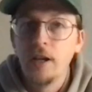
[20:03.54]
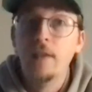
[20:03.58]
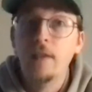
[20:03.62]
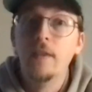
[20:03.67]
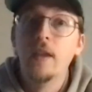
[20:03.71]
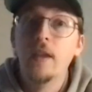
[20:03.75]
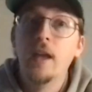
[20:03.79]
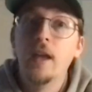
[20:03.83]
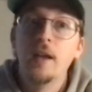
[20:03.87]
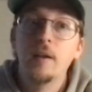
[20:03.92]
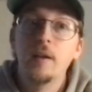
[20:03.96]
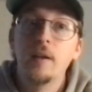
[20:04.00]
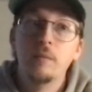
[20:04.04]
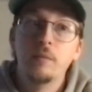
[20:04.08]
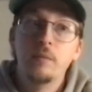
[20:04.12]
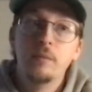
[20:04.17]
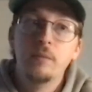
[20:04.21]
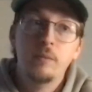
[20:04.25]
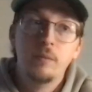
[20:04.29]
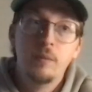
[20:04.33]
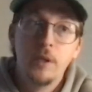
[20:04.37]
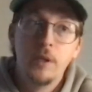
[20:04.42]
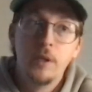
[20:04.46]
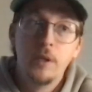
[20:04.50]
And then
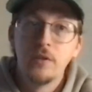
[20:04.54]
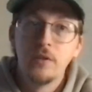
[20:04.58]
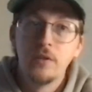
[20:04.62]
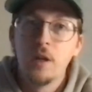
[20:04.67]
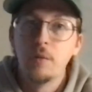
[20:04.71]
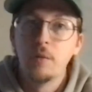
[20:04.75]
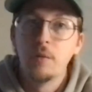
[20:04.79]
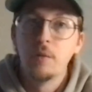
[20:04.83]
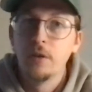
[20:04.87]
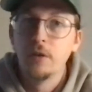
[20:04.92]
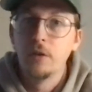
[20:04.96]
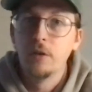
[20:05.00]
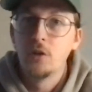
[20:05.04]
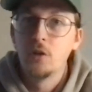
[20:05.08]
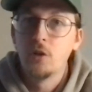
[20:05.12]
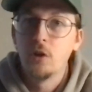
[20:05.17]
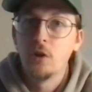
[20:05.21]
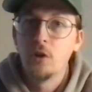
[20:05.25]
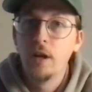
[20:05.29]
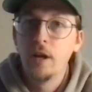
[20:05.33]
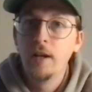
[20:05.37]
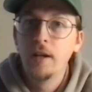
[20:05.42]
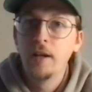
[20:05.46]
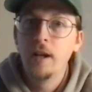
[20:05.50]
because I was on the
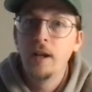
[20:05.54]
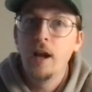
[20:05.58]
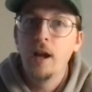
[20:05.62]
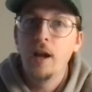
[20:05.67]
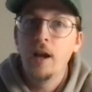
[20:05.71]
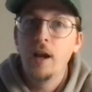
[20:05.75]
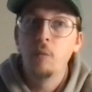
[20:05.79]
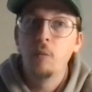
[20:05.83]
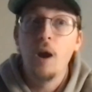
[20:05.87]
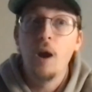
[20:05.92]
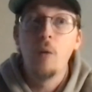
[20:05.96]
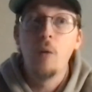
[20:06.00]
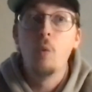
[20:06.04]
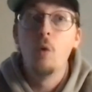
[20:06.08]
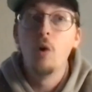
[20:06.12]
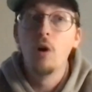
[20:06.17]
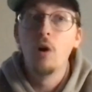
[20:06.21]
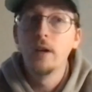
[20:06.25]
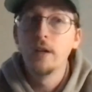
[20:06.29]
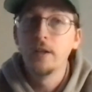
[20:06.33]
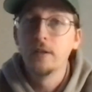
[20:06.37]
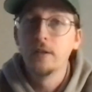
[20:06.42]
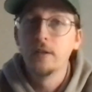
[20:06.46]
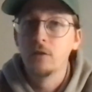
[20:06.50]
train, I
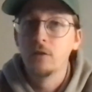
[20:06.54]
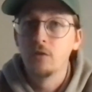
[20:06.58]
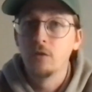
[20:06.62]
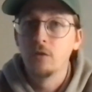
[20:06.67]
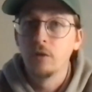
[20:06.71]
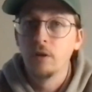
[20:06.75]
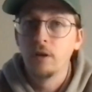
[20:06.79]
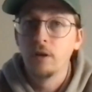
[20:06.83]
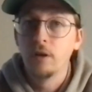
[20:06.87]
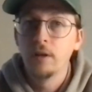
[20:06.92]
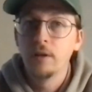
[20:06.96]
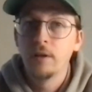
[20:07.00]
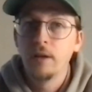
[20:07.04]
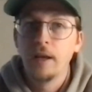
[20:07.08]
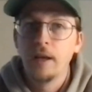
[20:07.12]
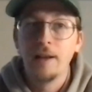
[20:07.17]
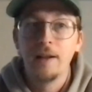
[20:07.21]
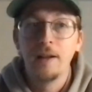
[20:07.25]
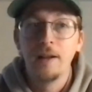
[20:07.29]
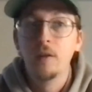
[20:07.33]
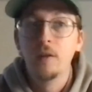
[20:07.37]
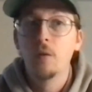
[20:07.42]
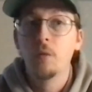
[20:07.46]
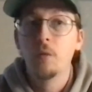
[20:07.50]
wanted to draw. I
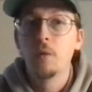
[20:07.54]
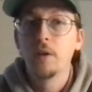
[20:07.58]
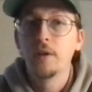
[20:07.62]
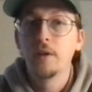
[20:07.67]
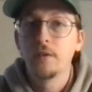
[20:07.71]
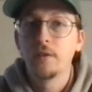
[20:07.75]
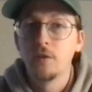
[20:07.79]
didn't know what